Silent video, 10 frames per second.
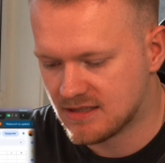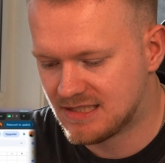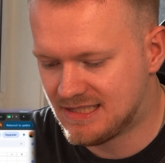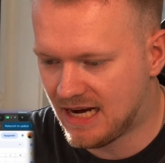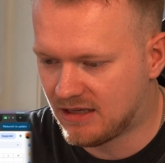
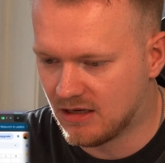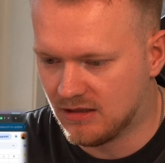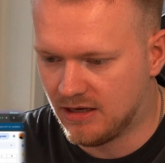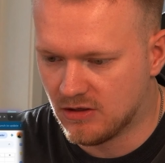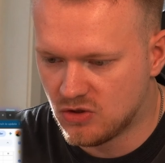
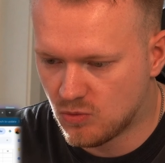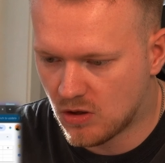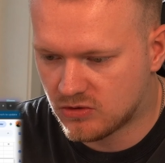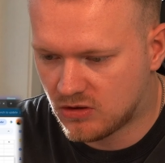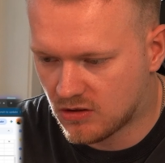Secondly, you
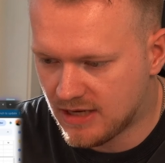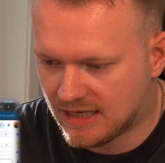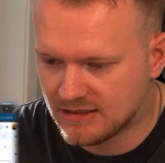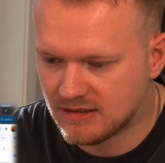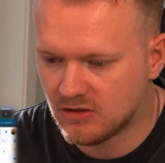want to
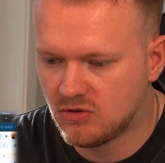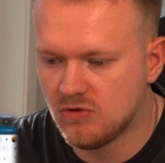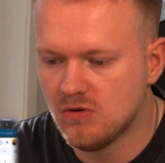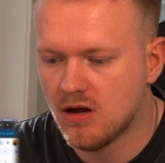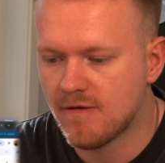connect
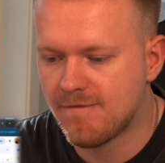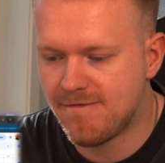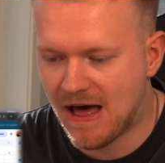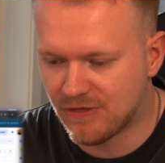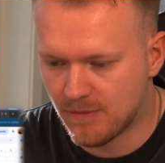to
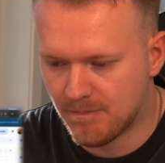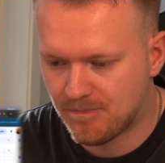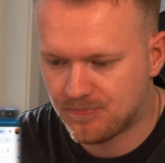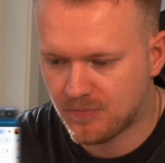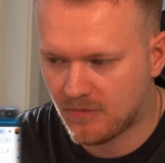Fathom.
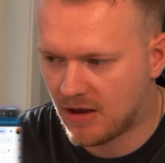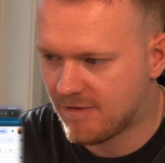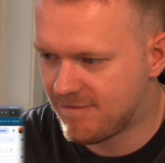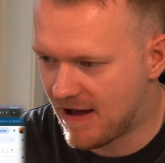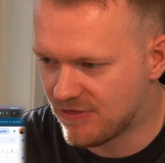
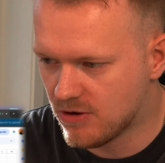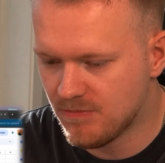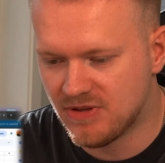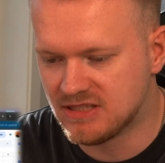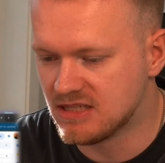
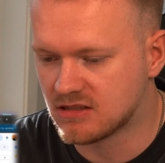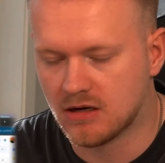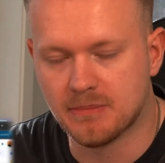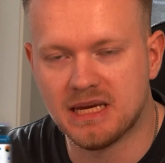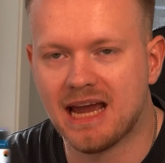Fathom, this is
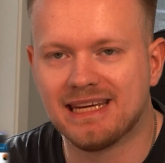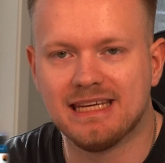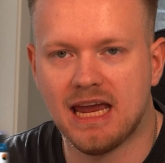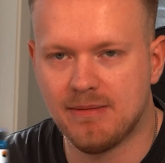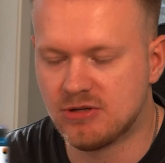going to be a
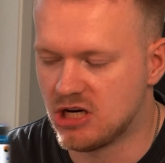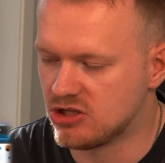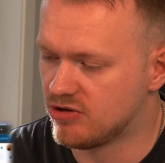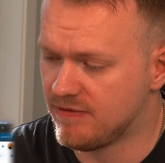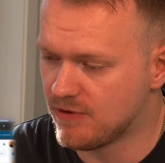game
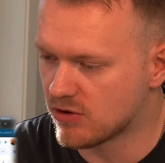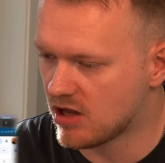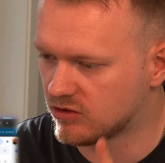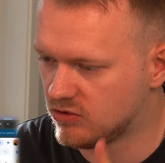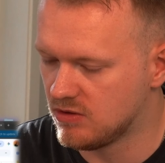changer. If you're
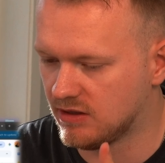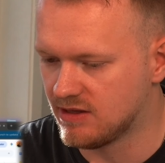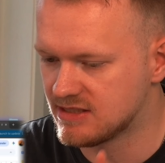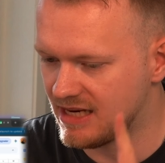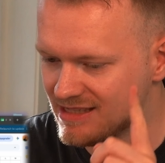not doing
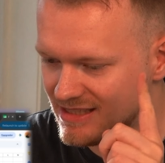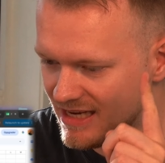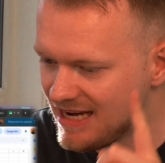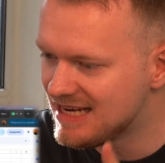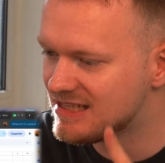this, it's
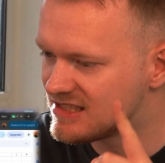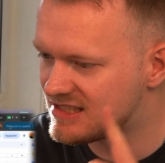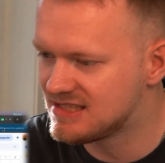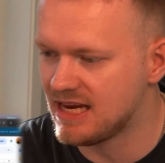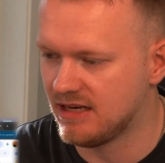
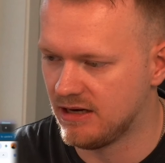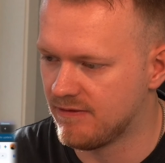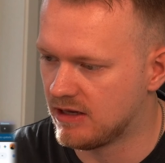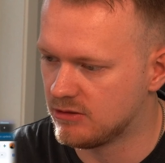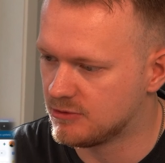insanely
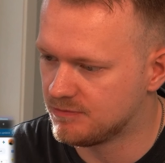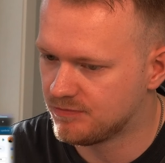valuable.